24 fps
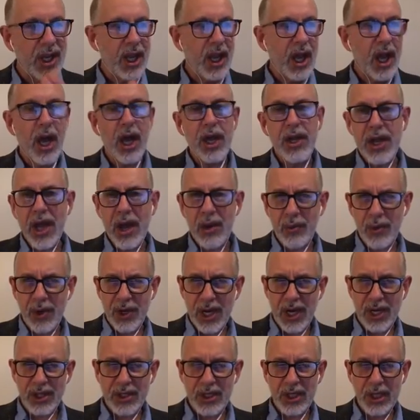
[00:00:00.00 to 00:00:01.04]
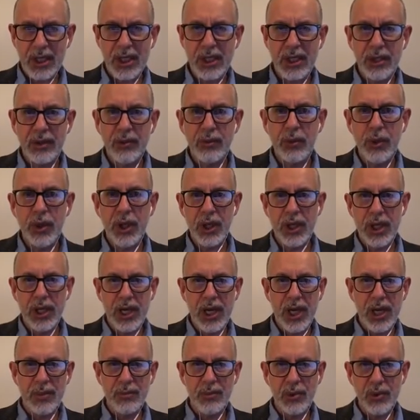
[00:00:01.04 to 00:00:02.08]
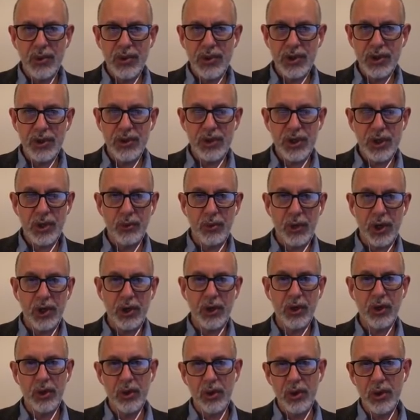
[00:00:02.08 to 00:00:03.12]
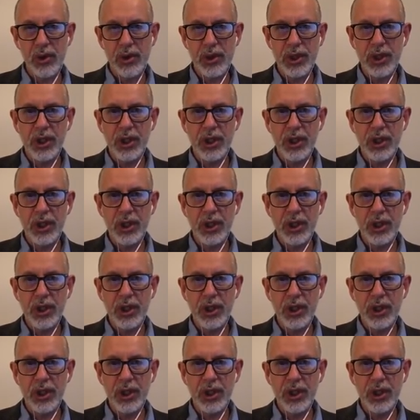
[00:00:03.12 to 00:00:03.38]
and that one actually enables you to record